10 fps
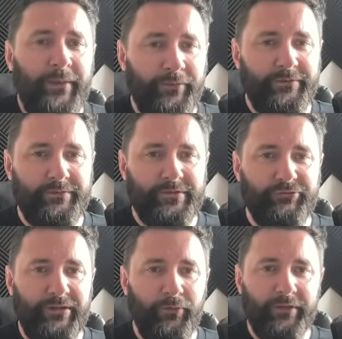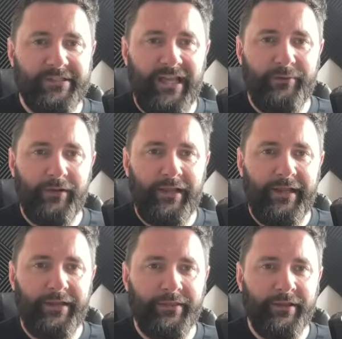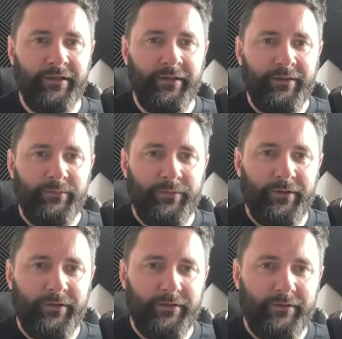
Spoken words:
people stream all the time and all that kind of thing, but